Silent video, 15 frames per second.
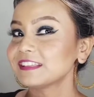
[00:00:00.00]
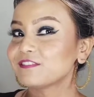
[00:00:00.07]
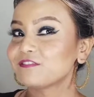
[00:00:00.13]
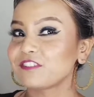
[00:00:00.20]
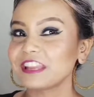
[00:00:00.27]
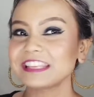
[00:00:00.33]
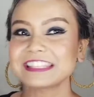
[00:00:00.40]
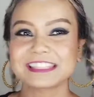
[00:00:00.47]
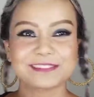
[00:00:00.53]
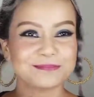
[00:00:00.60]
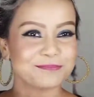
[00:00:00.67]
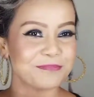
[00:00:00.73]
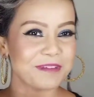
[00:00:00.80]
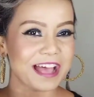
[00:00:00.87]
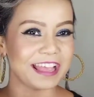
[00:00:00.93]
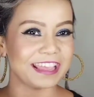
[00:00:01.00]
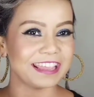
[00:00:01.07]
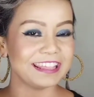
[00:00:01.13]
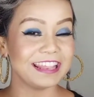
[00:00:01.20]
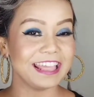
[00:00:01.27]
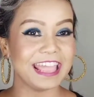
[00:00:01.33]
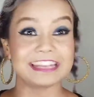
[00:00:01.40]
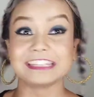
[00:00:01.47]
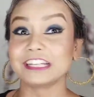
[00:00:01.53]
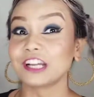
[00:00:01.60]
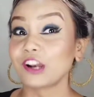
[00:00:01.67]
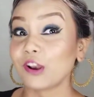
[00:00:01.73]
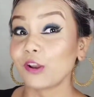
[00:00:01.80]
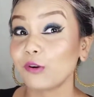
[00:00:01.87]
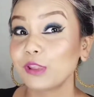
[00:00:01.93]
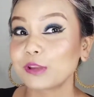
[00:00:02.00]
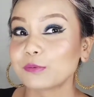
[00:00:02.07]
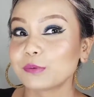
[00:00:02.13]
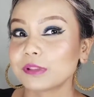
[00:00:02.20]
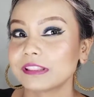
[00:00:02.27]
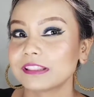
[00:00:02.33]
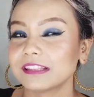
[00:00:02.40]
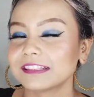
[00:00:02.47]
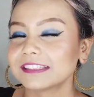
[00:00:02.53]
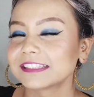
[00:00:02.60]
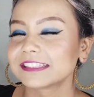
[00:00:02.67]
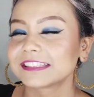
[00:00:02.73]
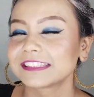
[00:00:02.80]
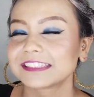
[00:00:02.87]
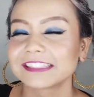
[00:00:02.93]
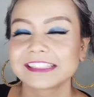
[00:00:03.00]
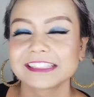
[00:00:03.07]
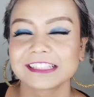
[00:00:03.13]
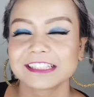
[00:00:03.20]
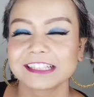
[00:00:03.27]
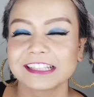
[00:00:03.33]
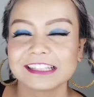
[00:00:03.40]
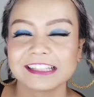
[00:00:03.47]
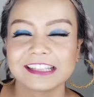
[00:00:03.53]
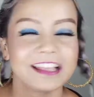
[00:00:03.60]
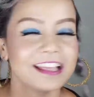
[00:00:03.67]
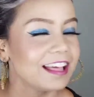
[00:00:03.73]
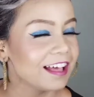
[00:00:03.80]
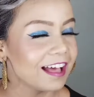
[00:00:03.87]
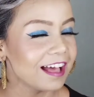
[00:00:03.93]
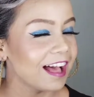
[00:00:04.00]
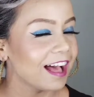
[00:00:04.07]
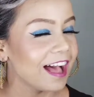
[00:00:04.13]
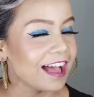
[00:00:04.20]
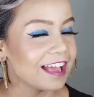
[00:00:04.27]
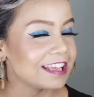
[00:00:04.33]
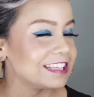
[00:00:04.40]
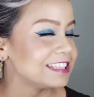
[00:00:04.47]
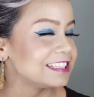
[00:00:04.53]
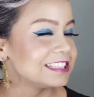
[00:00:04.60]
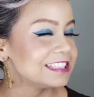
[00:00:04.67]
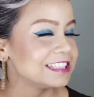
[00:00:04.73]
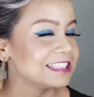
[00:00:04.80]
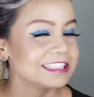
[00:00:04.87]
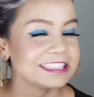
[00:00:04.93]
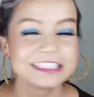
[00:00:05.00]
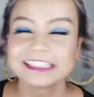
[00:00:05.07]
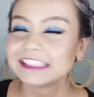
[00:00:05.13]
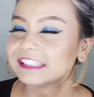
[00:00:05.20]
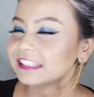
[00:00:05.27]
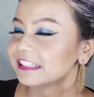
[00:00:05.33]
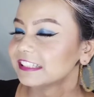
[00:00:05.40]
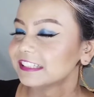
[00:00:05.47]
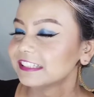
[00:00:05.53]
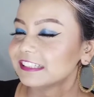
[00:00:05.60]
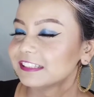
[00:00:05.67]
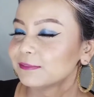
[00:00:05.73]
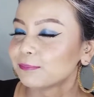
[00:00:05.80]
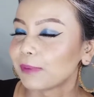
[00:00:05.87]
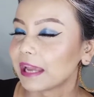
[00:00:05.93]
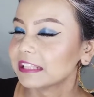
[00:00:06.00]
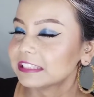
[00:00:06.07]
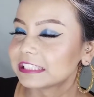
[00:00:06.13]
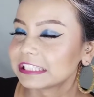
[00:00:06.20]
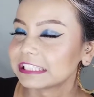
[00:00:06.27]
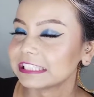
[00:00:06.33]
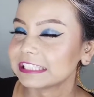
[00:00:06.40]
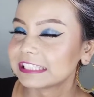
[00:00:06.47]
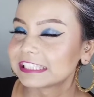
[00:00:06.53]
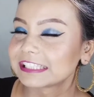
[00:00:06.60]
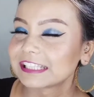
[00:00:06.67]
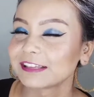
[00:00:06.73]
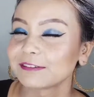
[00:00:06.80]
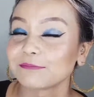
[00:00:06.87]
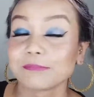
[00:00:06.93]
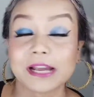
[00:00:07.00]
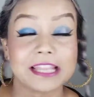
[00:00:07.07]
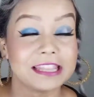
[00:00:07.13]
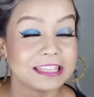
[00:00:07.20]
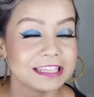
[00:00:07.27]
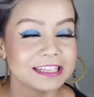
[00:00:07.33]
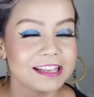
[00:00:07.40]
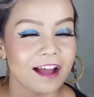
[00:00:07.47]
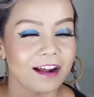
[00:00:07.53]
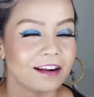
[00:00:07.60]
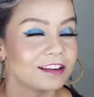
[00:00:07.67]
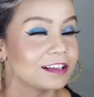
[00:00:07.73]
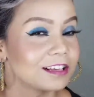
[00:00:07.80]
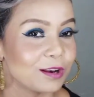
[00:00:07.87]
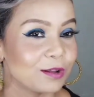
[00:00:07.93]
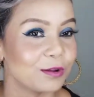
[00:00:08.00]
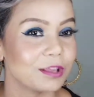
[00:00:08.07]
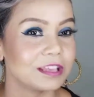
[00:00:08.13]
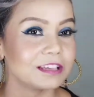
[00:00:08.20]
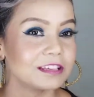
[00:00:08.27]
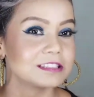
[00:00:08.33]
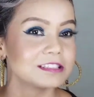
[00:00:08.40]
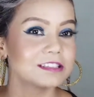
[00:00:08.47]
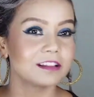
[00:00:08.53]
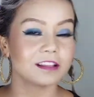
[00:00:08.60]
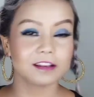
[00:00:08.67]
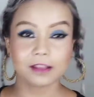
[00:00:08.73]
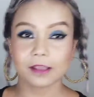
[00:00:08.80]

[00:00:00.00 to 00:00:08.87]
face smile and glowing with this eye pencils. My lid are glowing, isn't it?